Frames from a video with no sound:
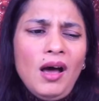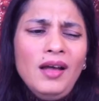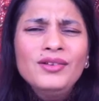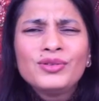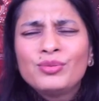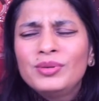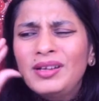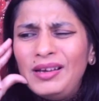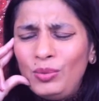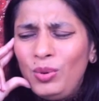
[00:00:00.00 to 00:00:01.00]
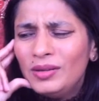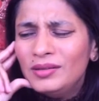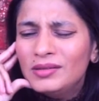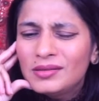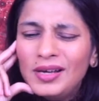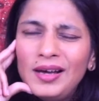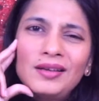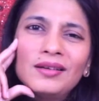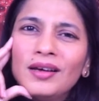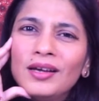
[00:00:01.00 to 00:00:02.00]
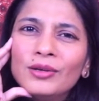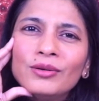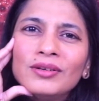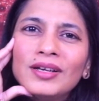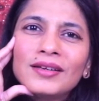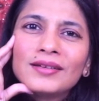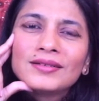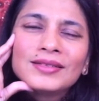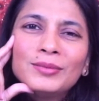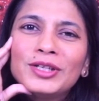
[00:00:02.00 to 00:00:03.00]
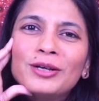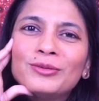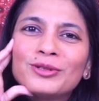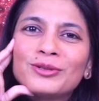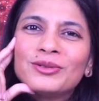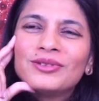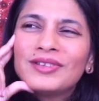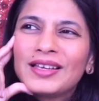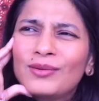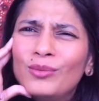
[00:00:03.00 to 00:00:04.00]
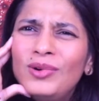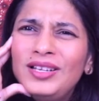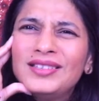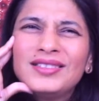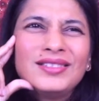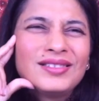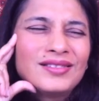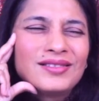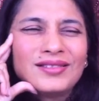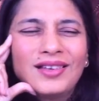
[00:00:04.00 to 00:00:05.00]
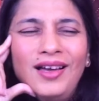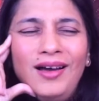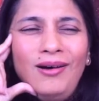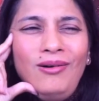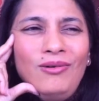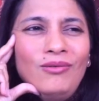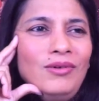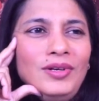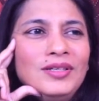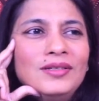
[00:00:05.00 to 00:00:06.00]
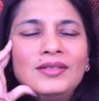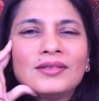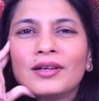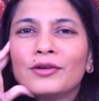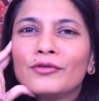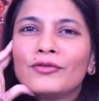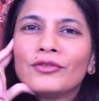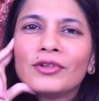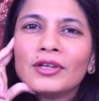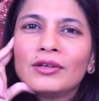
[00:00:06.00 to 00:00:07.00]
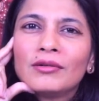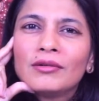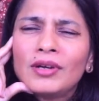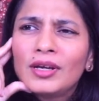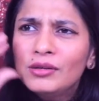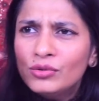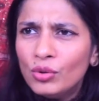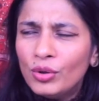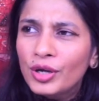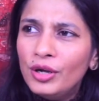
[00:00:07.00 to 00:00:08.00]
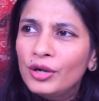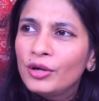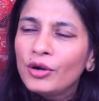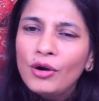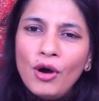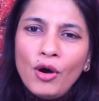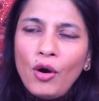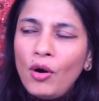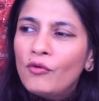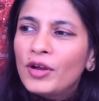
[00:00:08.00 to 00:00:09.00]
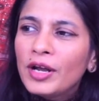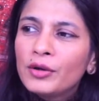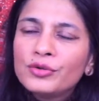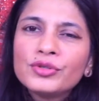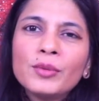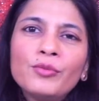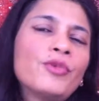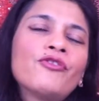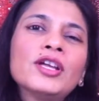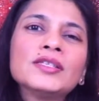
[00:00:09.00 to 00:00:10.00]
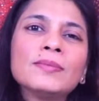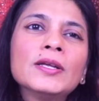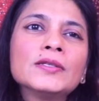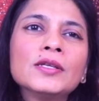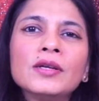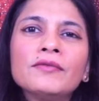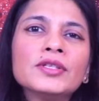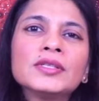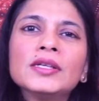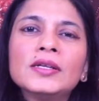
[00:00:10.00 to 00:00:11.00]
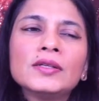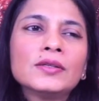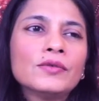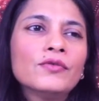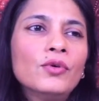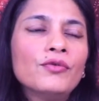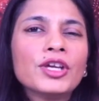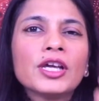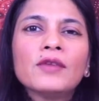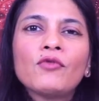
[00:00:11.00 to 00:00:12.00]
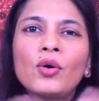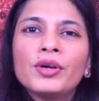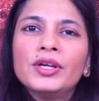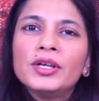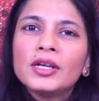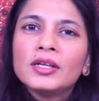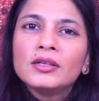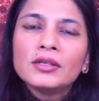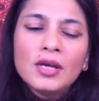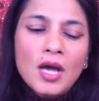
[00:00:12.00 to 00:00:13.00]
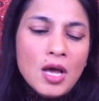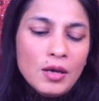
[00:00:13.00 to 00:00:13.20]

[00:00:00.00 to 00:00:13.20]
i used to be like what is that you know like sometimes you know you're like what is this oh what is this kind of thing you know like it's okay oh when i go to some friend's place they never said anything oh we can walk in and yet